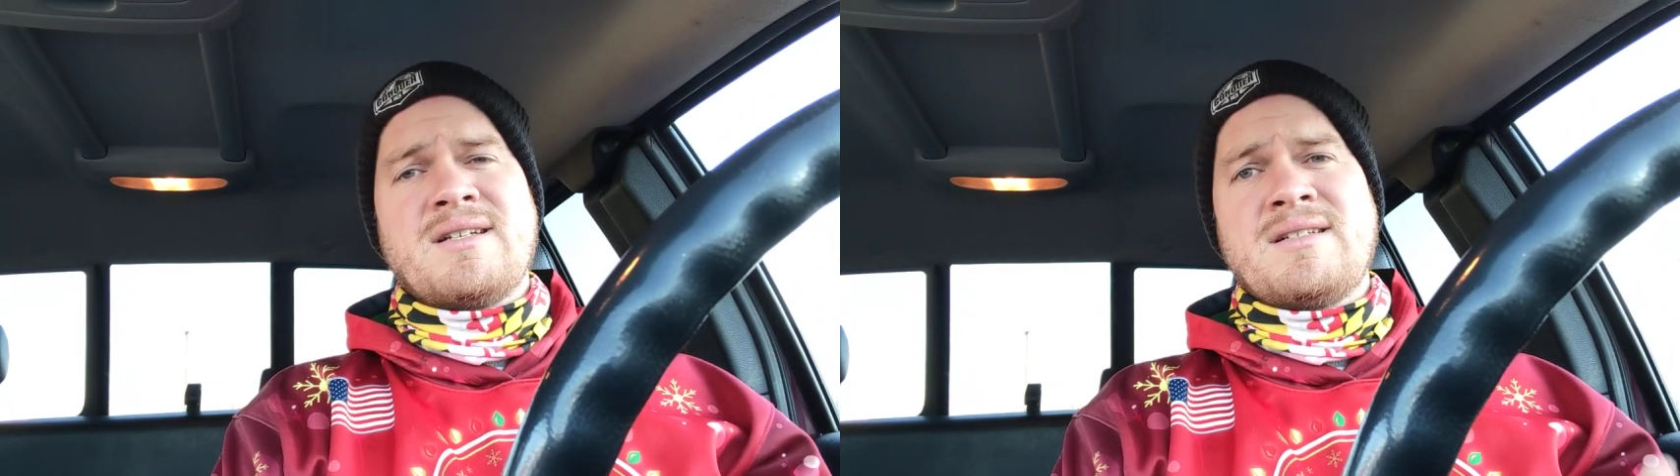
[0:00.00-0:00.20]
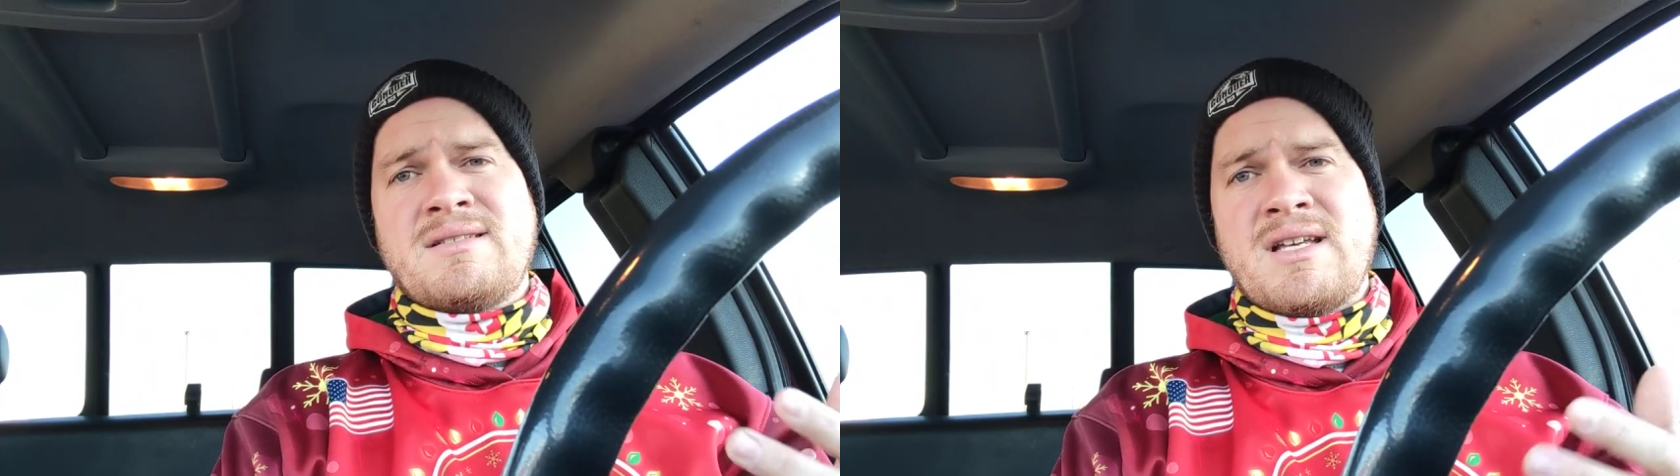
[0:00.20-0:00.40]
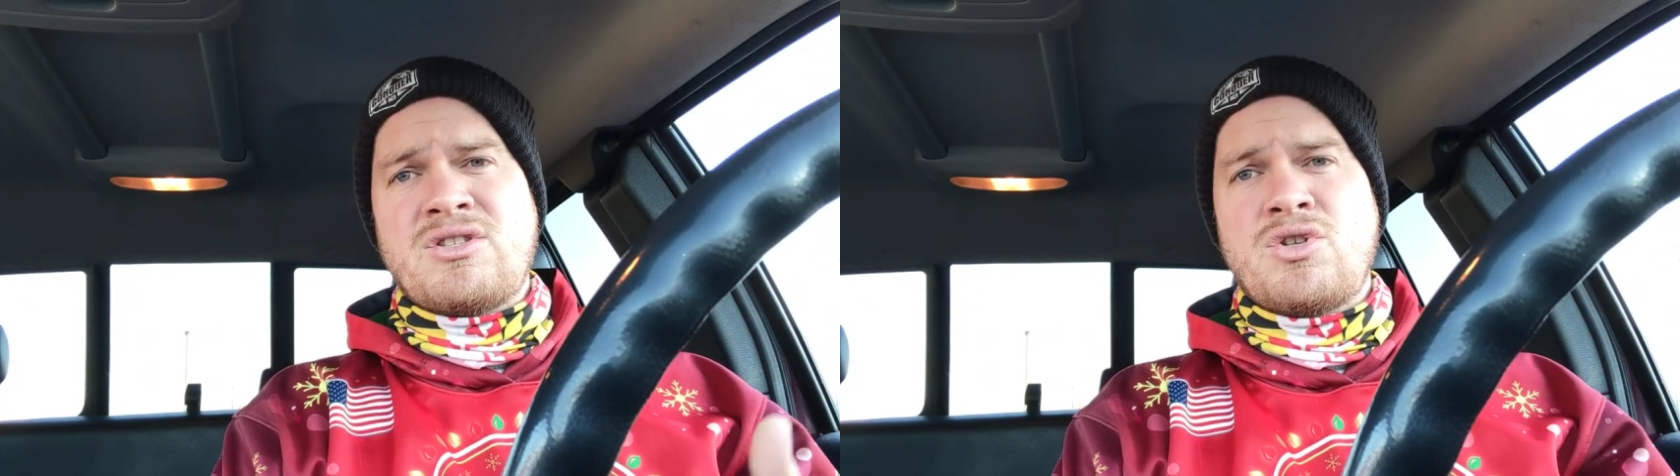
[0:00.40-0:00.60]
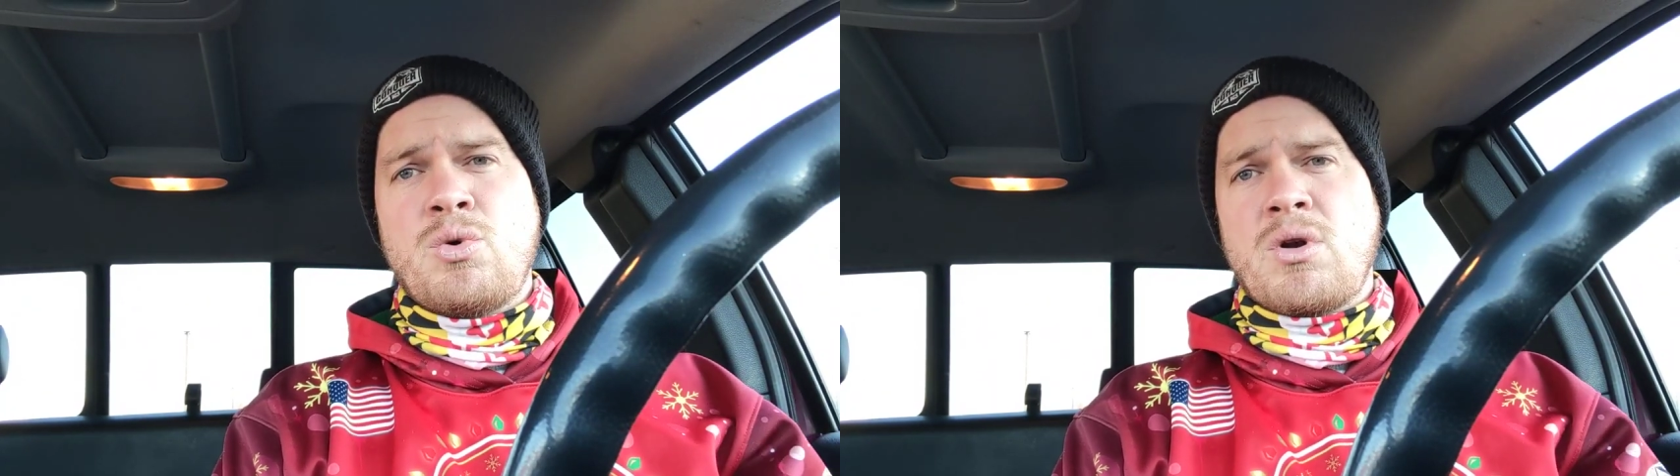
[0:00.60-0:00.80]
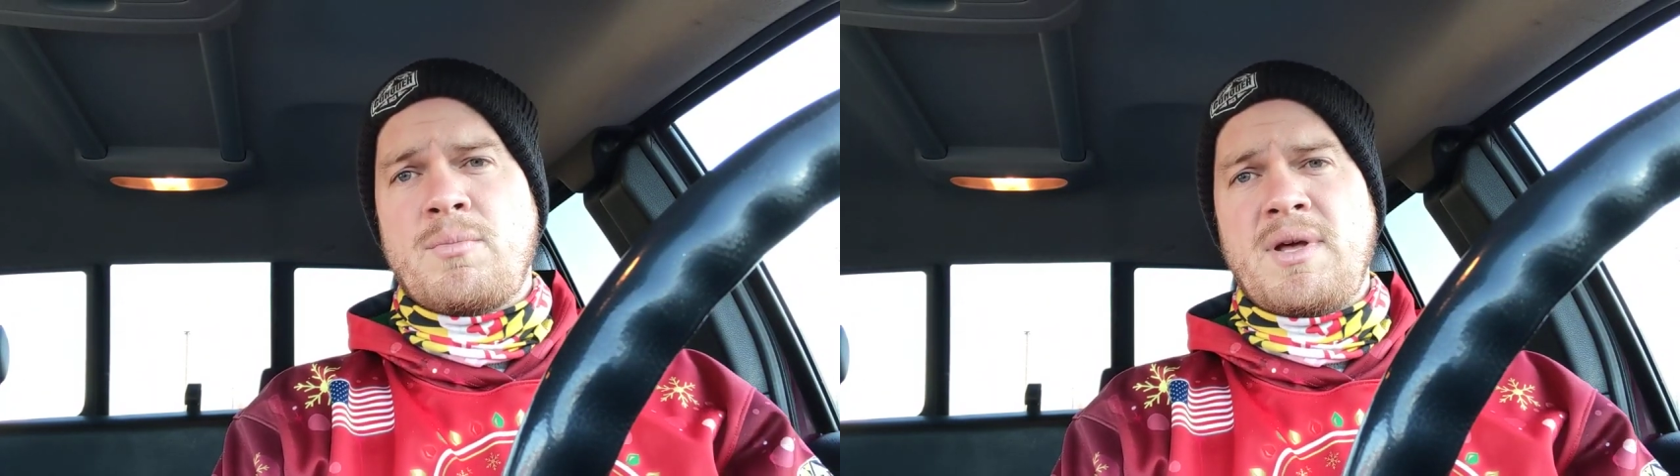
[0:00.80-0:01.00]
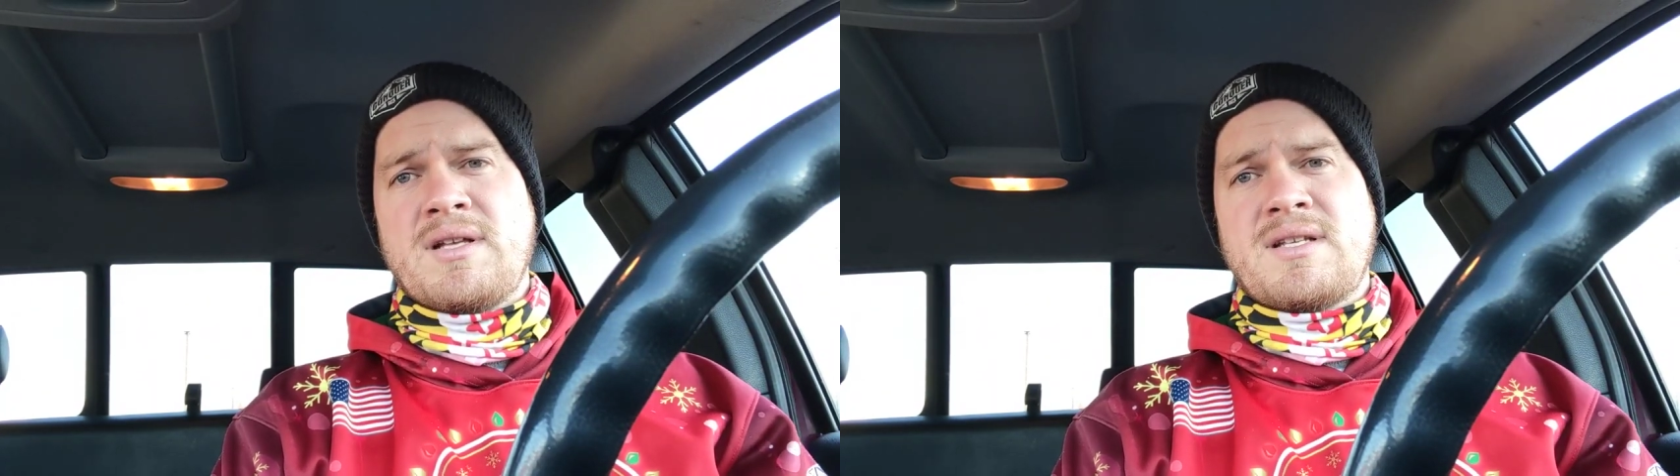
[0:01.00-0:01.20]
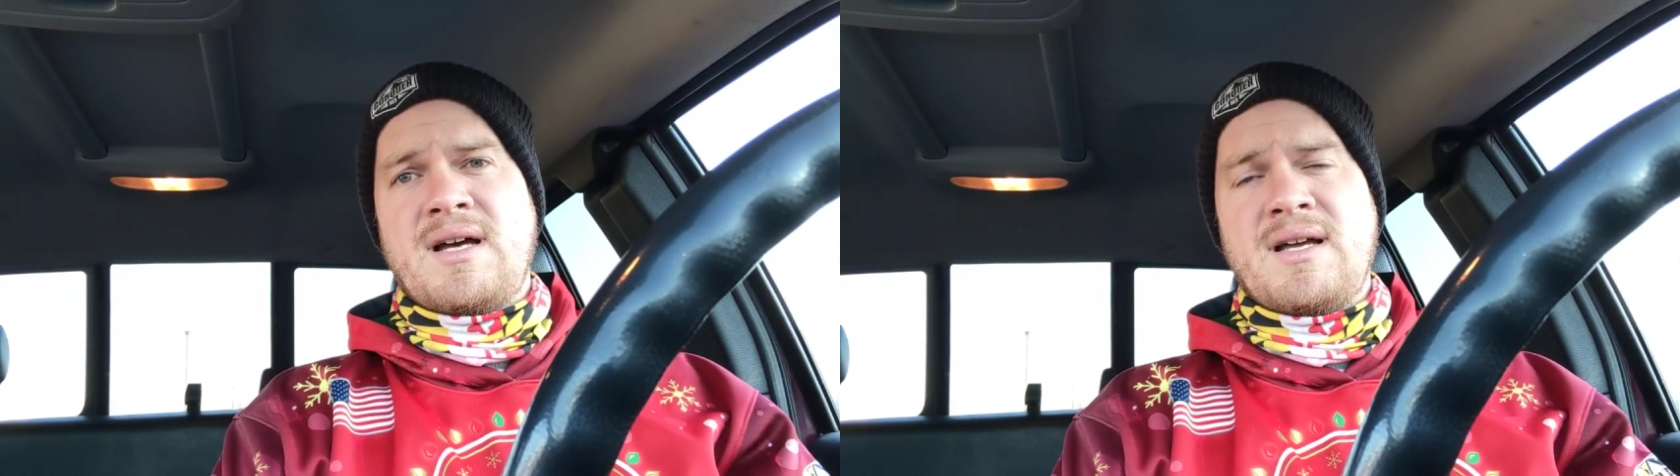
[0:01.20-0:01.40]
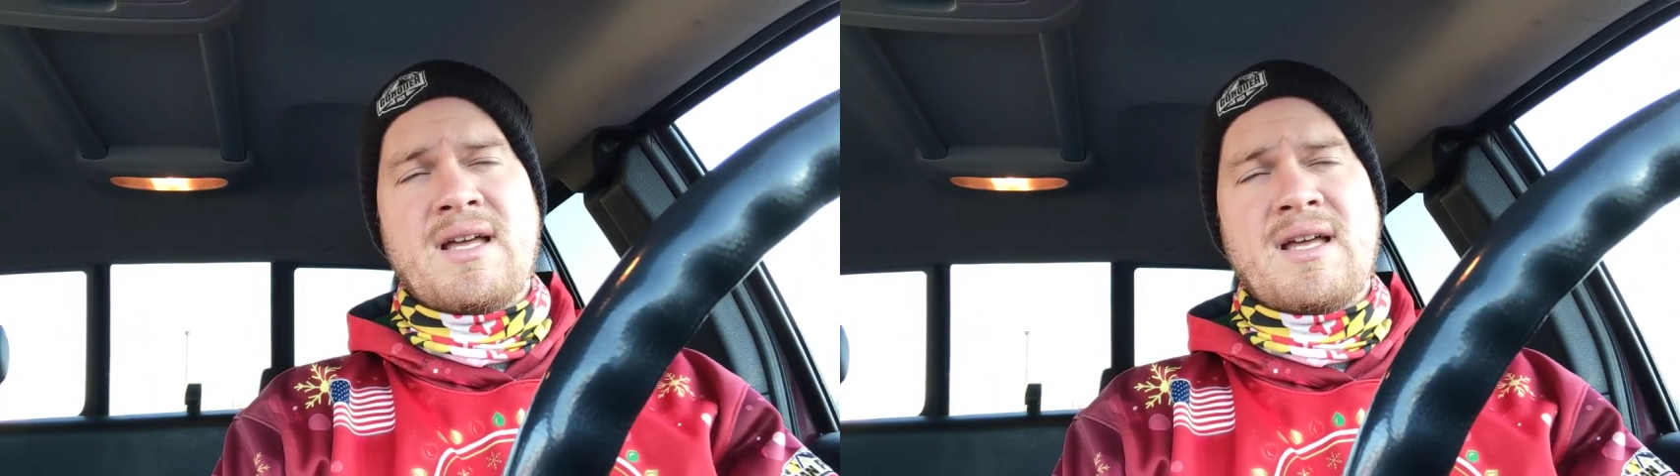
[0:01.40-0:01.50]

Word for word: to say 200 PSI.